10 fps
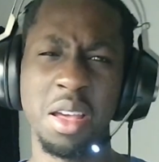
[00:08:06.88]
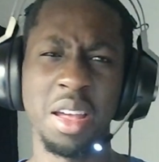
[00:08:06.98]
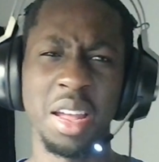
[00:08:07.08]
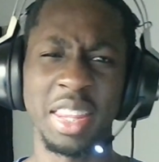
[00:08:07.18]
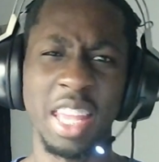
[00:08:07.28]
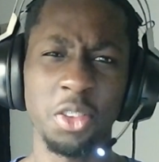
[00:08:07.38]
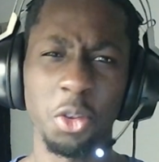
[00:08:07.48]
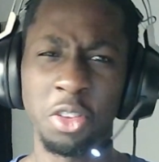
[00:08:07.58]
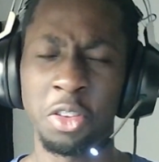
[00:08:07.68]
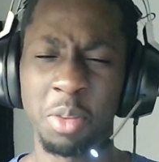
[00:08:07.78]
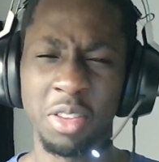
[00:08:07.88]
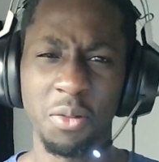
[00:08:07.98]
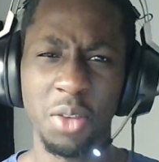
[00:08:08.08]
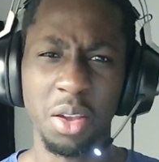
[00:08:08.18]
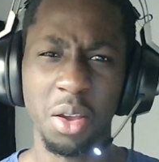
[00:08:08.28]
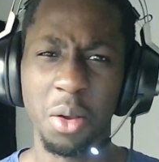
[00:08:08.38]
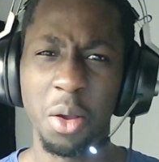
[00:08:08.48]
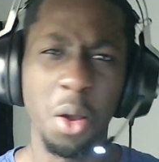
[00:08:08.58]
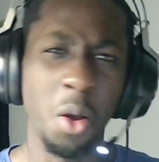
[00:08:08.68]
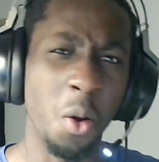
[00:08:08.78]
That's oddly specific.
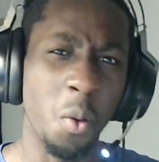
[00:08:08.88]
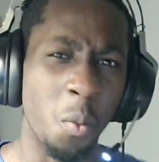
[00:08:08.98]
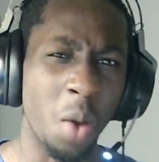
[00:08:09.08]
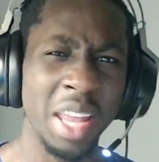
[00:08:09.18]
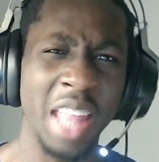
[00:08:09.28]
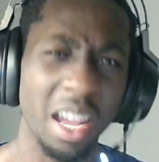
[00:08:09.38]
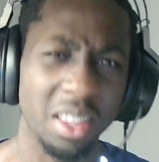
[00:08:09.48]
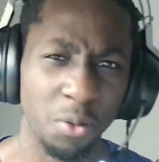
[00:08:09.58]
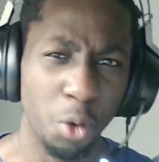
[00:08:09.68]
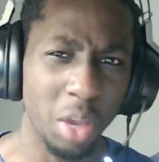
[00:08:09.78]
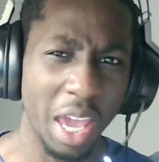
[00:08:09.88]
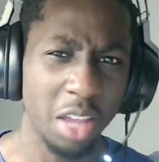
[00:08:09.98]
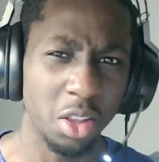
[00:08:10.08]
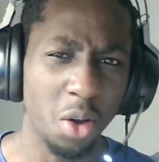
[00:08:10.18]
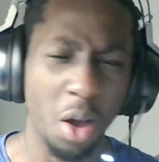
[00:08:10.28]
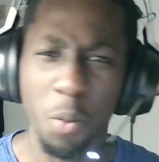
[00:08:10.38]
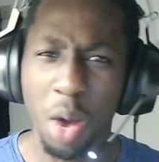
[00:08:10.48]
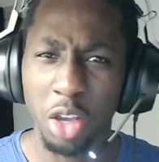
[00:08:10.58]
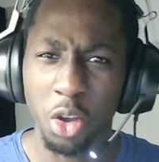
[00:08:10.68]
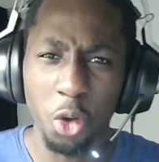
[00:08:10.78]
Why an active volcano and why
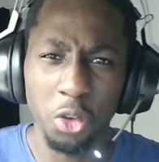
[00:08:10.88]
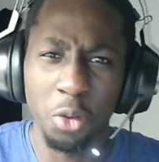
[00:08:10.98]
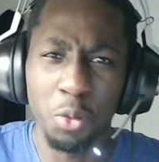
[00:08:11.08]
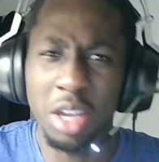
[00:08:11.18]
Costa Rica in